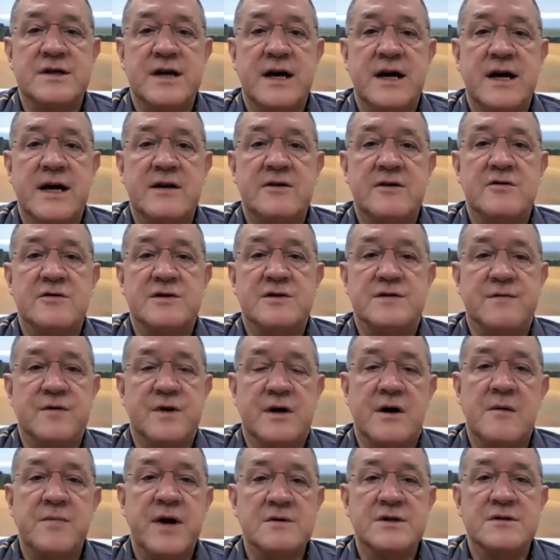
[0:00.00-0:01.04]
that we want
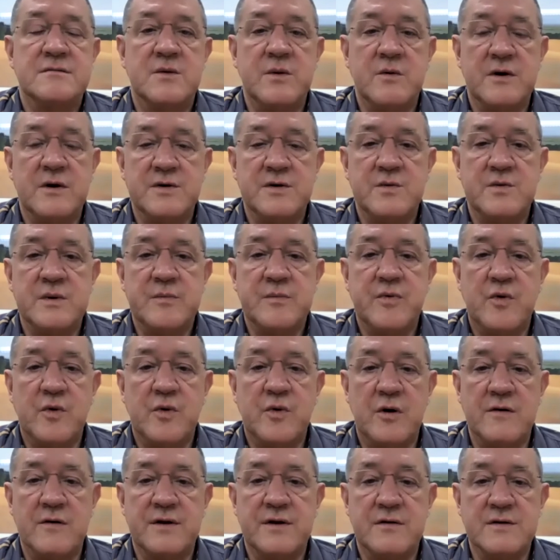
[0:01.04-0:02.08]
to report, there are
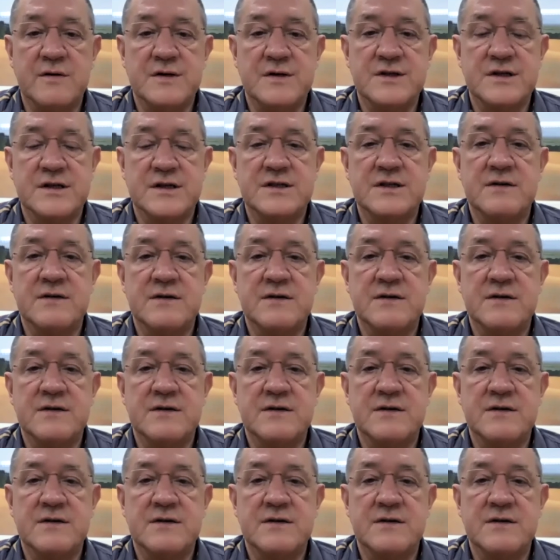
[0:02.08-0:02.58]
six of them,